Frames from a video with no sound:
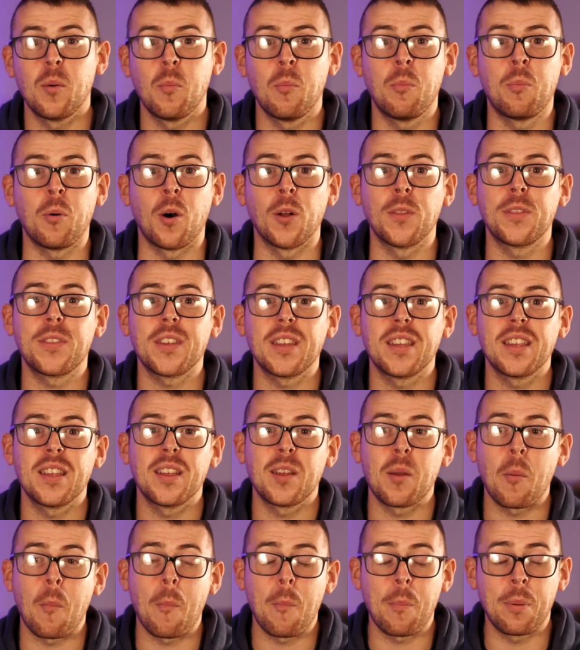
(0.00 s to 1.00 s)
But
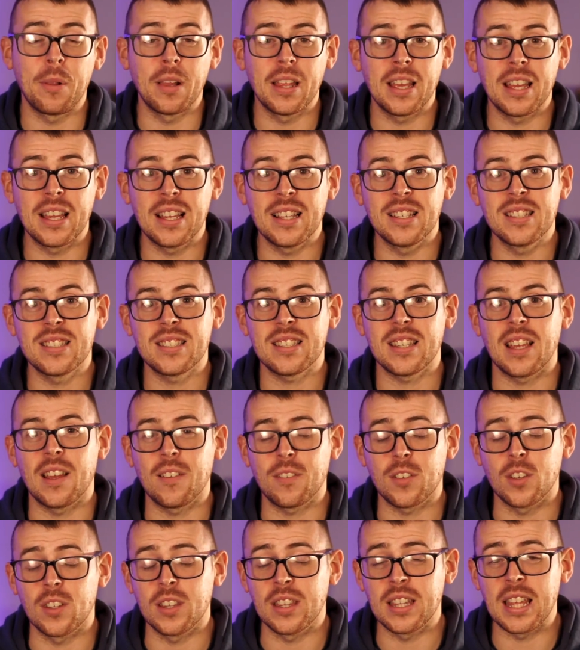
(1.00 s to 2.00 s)
please, if
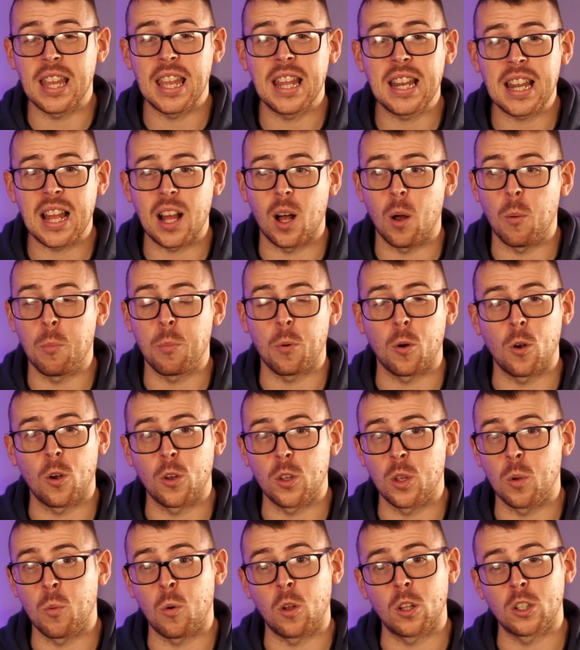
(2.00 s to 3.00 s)
you need help or
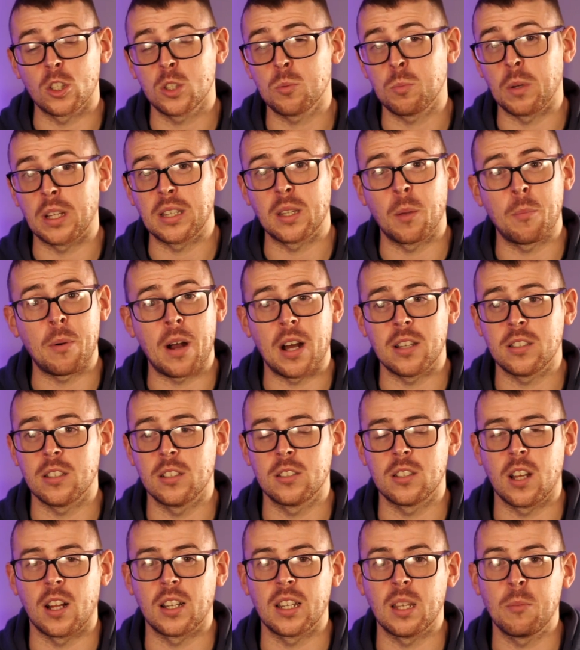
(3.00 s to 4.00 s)
you want to speak to Pastor
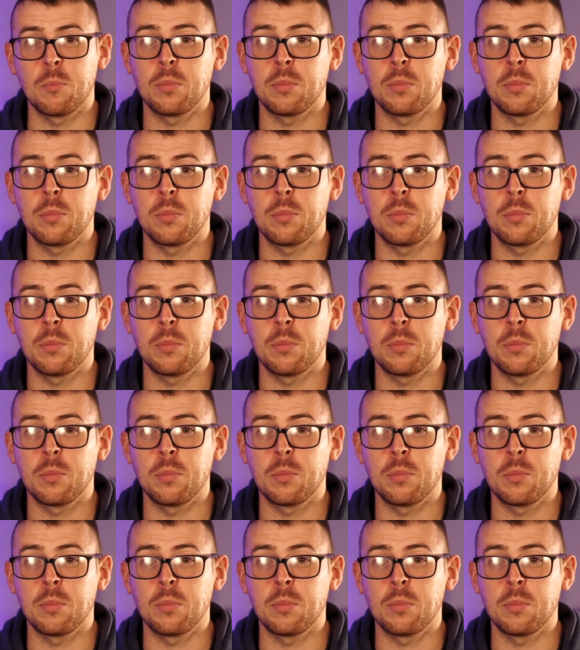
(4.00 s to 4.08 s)
Johnny,